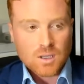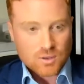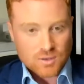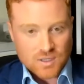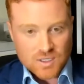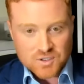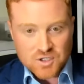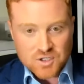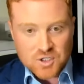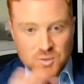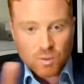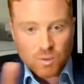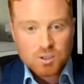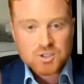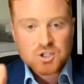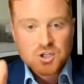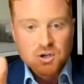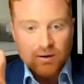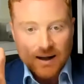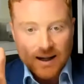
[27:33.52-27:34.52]
This is
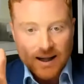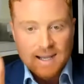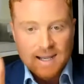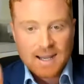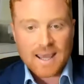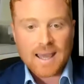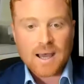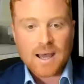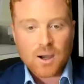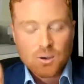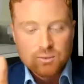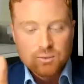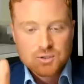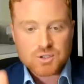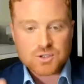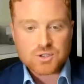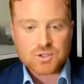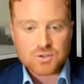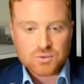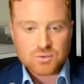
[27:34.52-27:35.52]
what you're allowed
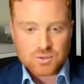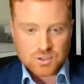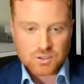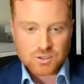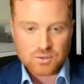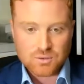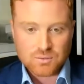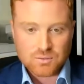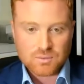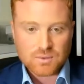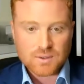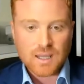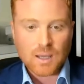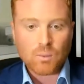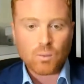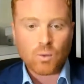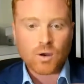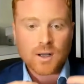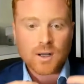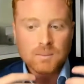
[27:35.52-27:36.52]
to do. They're
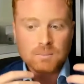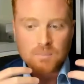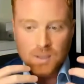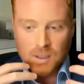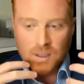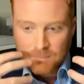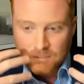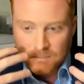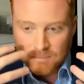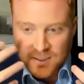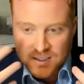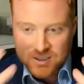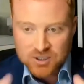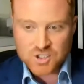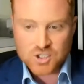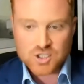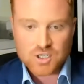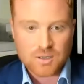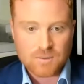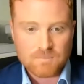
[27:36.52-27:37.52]
wanting
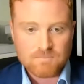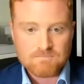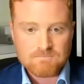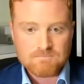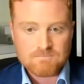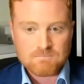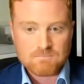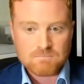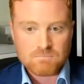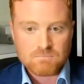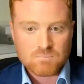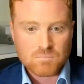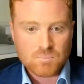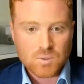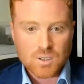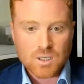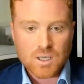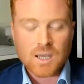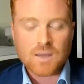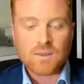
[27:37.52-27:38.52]
permission.
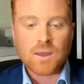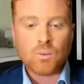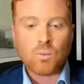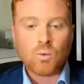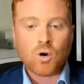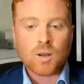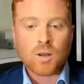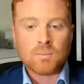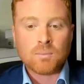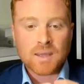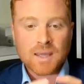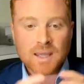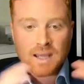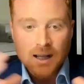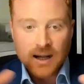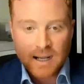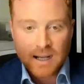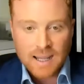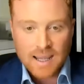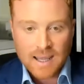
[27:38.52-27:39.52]
Okay. They want to be
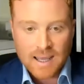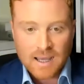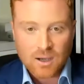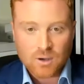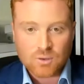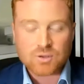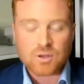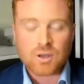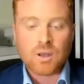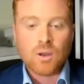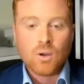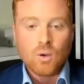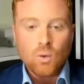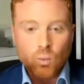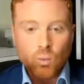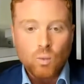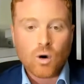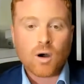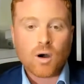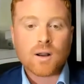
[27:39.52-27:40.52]
allowed.
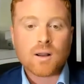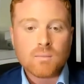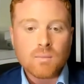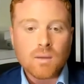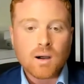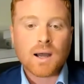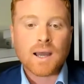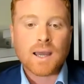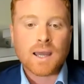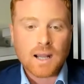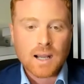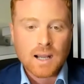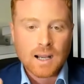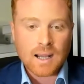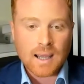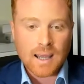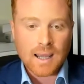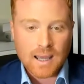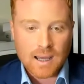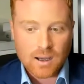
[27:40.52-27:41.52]
What am I
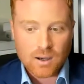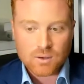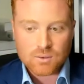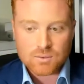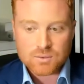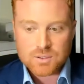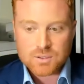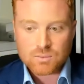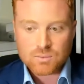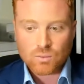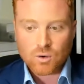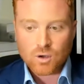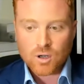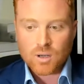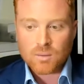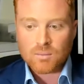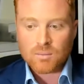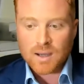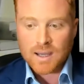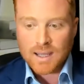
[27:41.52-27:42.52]
allowed? What
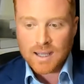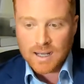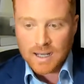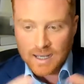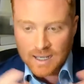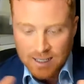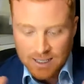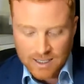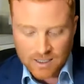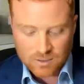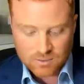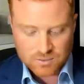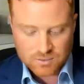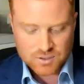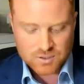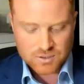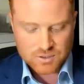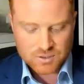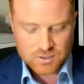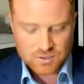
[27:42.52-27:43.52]
am I allowed
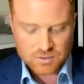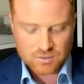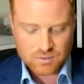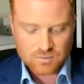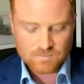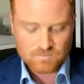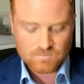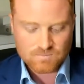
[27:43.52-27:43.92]
to do?